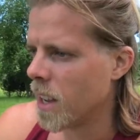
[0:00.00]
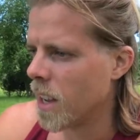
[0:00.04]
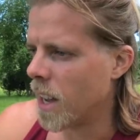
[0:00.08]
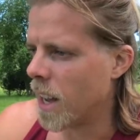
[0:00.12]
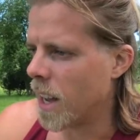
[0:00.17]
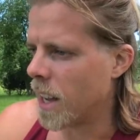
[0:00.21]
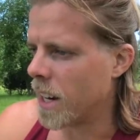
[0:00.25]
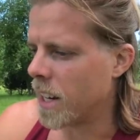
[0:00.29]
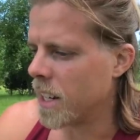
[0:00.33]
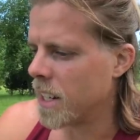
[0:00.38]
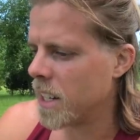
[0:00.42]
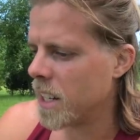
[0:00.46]

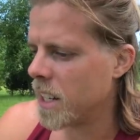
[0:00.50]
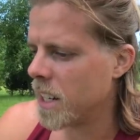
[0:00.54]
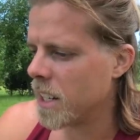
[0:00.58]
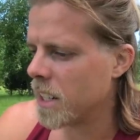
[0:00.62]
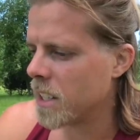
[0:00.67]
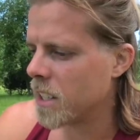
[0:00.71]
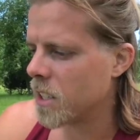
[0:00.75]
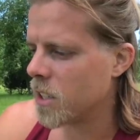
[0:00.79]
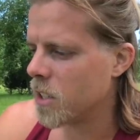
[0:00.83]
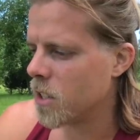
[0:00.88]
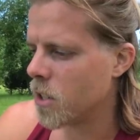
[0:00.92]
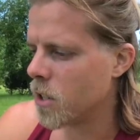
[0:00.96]
And I did
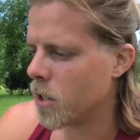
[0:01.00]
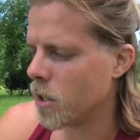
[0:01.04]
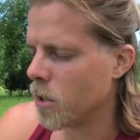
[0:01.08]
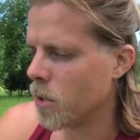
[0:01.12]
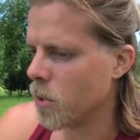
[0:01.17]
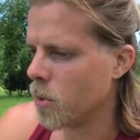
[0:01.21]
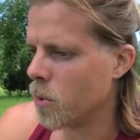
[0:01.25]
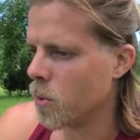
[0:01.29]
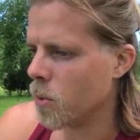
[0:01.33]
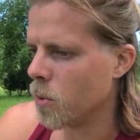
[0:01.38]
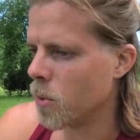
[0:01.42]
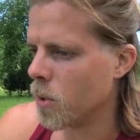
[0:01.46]
it
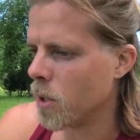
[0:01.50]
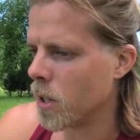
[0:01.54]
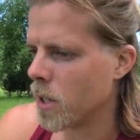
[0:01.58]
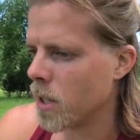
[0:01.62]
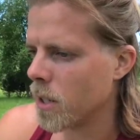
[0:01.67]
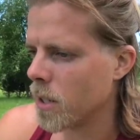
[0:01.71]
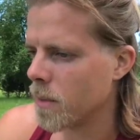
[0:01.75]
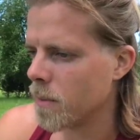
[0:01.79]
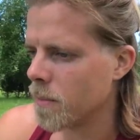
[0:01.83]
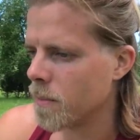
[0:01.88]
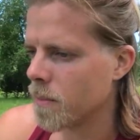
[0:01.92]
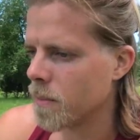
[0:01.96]
to
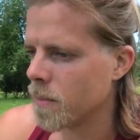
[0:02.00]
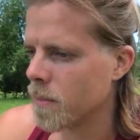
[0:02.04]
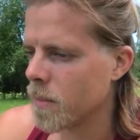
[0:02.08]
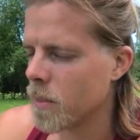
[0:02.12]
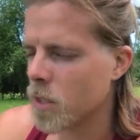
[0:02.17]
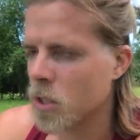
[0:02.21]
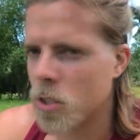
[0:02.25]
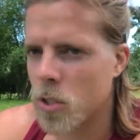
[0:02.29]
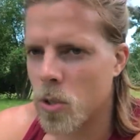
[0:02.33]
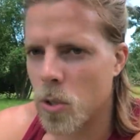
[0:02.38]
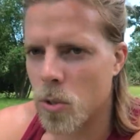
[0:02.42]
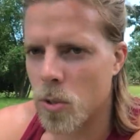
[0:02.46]

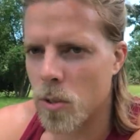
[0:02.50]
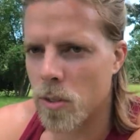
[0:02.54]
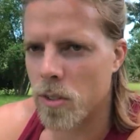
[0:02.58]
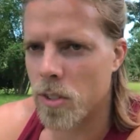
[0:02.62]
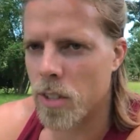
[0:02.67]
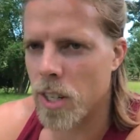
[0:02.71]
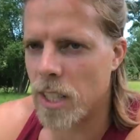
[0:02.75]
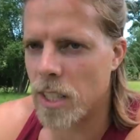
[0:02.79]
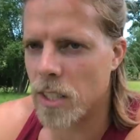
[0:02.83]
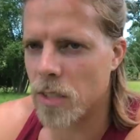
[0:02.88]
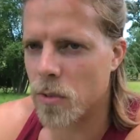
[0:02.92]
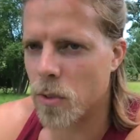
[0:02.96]
sort of
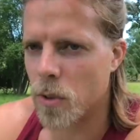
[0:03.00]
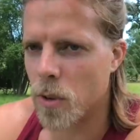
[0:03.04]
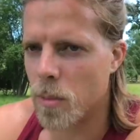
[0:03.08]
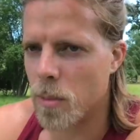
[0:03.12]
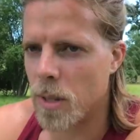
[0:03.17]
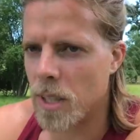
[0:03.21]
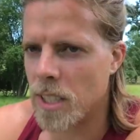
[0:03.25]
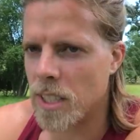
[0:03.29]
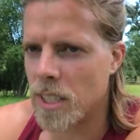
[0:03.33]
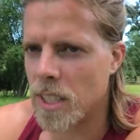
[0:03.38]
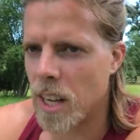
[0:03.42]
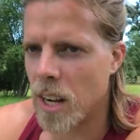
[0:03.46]
transform
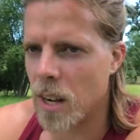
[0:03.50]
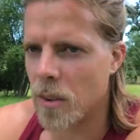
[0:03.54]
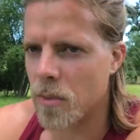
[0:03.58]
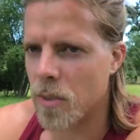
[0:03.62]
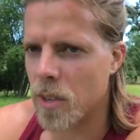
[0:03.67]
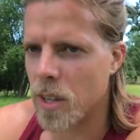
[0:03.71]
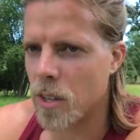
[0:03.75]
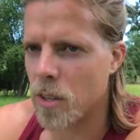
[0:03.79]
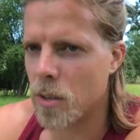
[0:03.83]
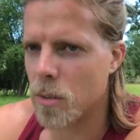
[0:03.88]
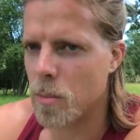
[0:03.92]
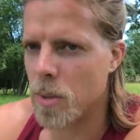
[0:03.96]

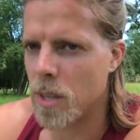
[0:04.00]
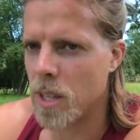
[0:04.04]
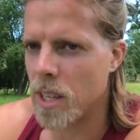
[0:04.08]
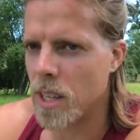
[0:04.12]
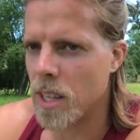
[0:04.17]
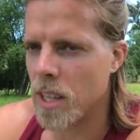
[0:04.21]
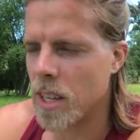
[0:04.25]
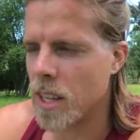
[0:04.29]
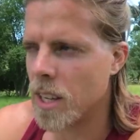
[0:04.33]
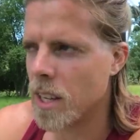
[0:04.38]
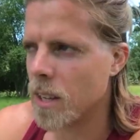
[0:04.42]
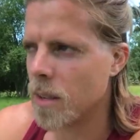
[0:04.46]
myself into
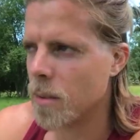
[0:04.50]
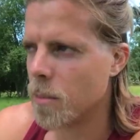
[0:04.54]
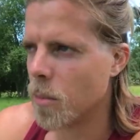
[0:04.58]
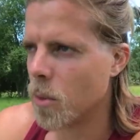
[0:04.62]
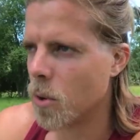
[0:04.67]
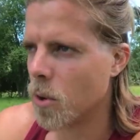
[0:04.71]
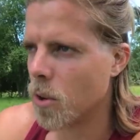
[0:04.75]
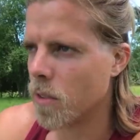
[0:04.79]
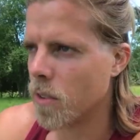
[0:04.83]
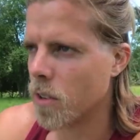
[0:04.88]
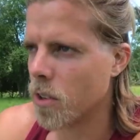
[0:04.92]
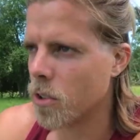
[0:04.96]
being
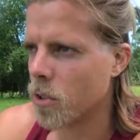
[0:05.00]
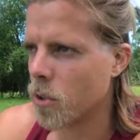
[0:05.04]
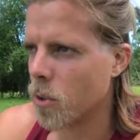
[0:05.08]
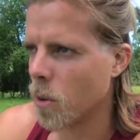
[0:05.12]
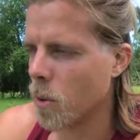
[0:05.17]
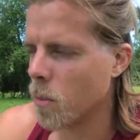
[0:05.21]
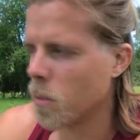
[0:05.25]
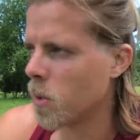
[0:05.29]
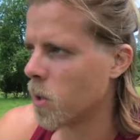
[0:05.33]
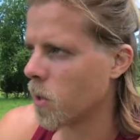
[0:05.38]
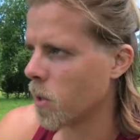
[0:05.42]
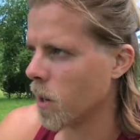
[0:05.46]
more of a
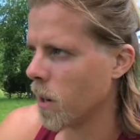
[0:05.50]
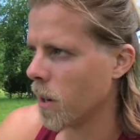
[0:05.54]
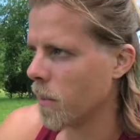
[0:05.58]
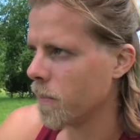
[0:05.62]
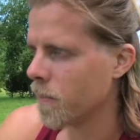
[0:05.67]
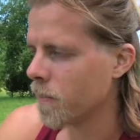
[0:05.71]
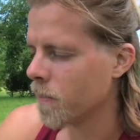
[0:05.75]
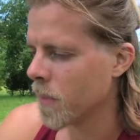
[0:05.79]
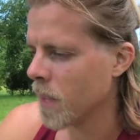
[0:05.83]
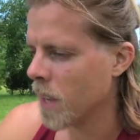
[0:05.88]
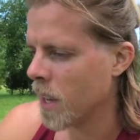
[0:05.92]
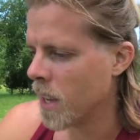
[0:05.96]
role model.
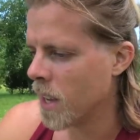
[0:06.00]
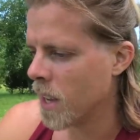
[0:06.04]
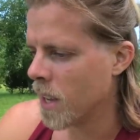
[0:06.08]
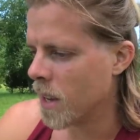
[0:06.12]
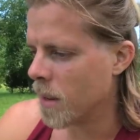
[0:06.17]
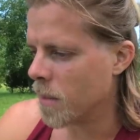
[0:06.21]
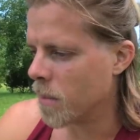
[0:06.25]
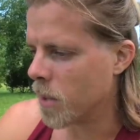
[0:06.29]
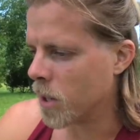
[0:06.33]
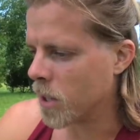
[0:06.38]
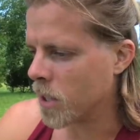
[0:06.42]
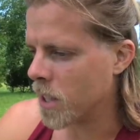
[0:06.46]

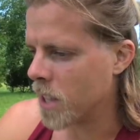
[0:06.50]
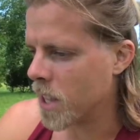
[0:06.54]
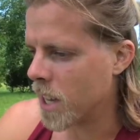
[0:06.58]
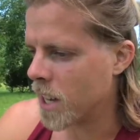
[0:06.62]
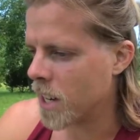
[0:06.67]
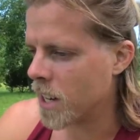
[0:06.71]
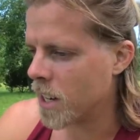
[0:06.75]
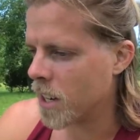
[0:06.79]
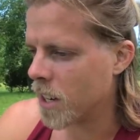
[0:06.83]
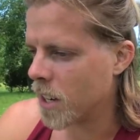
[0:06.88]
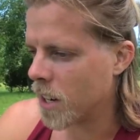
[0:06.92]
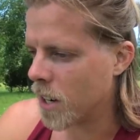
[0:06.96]
But
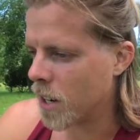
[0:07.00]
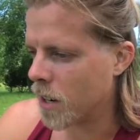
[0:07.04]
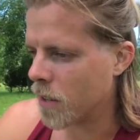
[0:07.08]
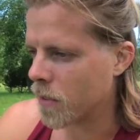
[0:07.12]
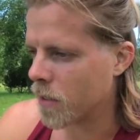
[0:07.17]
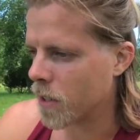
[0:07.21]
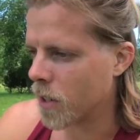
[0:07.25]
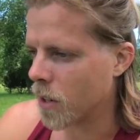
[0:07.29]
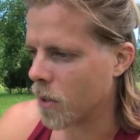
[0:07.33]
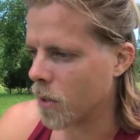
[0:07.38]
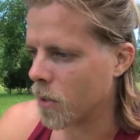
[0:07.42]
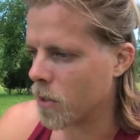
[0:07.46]
then,
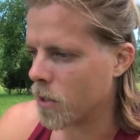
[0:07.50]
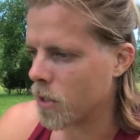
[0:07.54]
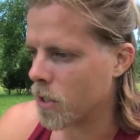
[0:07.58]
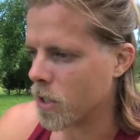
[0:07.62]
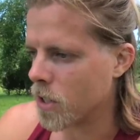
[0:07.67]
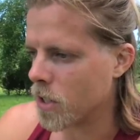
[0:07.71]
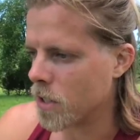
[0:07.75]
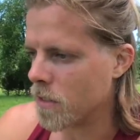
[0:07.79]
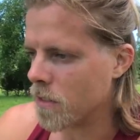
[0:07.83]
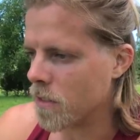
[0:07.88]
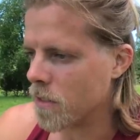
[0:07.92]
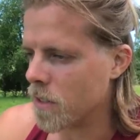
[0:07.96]
after a lot
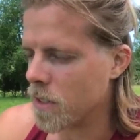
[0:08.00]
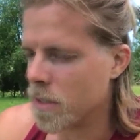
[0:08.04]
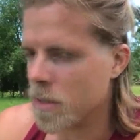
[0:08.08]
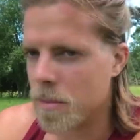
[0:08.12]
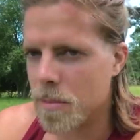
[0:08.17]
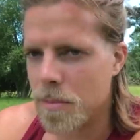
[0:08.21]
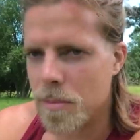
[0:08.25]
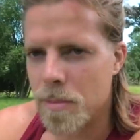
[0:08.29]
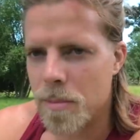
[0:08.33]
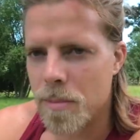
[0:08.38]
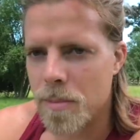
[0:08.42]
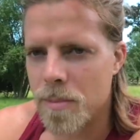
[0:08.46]
of
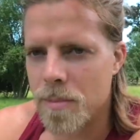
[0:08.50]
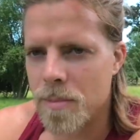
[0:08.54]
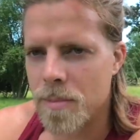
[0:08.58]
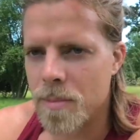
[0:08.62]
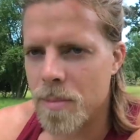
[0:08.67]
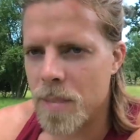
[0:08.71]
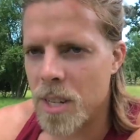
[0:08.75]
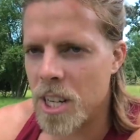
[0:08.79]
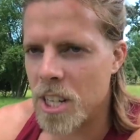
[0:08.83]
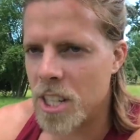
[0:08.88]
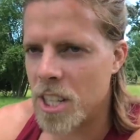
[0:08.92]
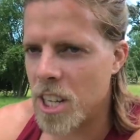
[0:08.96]

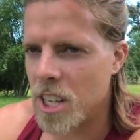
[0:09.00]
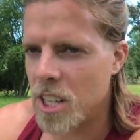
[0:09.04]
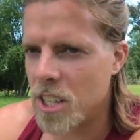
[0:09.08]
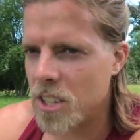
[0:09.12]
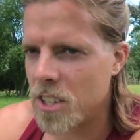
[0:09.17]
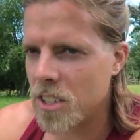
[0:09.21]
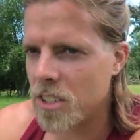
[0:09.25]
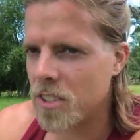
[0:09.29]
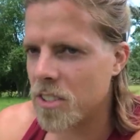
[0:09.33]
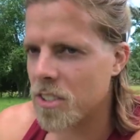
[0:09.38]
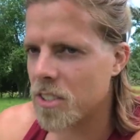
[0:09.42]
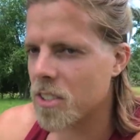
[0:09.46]

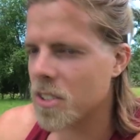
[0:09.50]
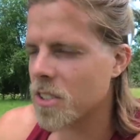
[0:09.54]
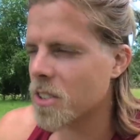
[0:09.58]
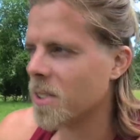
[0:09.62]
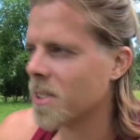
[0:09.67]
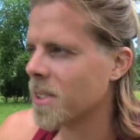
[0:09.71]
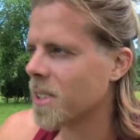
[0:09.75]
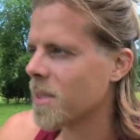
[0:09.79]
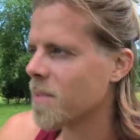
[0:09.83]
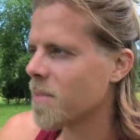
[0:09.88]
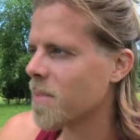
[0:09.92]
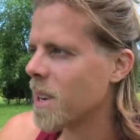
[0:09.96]
meditations,
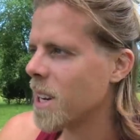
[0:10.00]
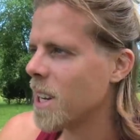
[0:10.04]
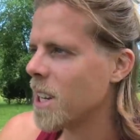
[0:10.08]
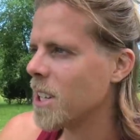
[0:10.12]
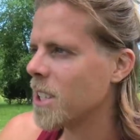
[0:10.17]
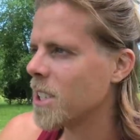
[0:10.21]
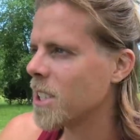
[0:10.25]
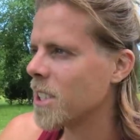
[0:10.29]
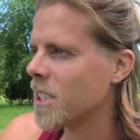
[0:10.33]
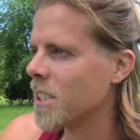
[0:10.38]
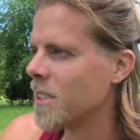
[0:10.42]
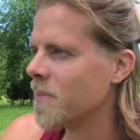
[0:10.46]

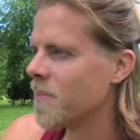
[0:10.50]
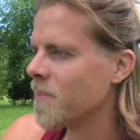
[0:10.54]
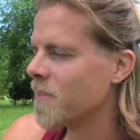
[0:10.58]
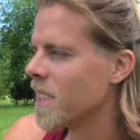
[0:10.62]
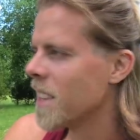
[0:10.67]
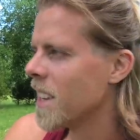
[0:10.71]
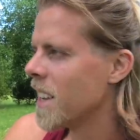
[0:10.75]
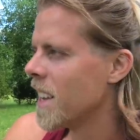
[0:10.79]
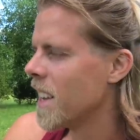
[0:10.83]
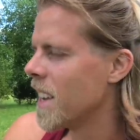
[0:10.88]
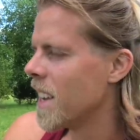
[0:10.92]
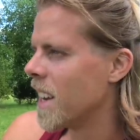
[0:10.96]
contemplation,
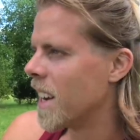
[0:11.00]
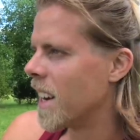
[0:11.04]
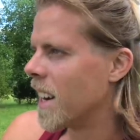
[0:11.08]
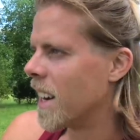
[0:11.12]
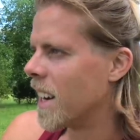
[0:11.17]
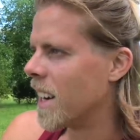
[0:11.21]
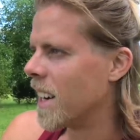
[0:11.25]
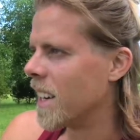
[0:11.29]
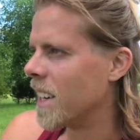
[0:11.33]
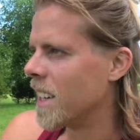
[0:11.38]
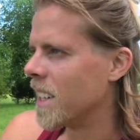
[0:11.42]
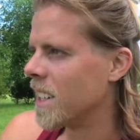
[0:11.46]

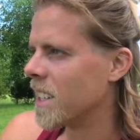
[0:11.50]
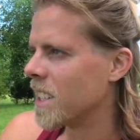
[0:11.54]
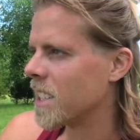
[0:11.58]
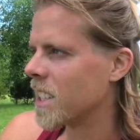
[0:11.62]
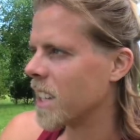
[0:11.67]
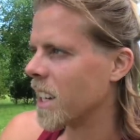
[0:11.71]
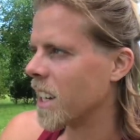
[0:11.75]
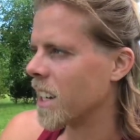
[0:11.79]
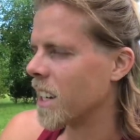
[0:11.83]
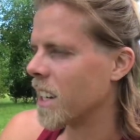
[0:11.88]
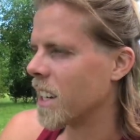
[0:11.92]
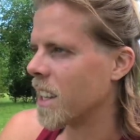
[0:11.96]
I
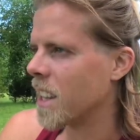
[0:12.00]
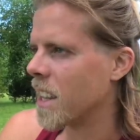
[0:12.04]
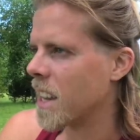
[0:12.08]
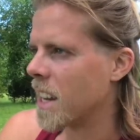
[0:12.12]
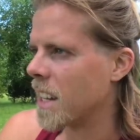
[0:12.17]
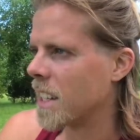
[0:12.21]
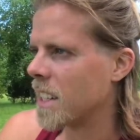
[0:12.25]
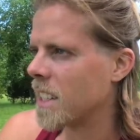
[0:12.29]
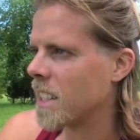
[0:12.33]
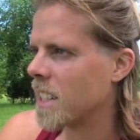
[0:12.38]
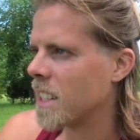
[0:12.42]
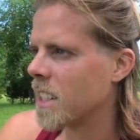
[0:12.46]
decided
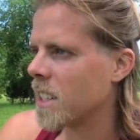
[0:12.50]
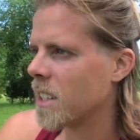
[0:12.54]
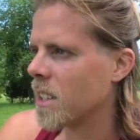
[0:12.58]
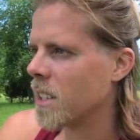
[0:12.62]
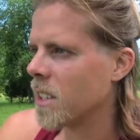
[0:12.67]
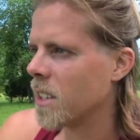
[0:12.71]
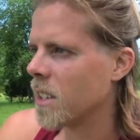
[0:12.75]
that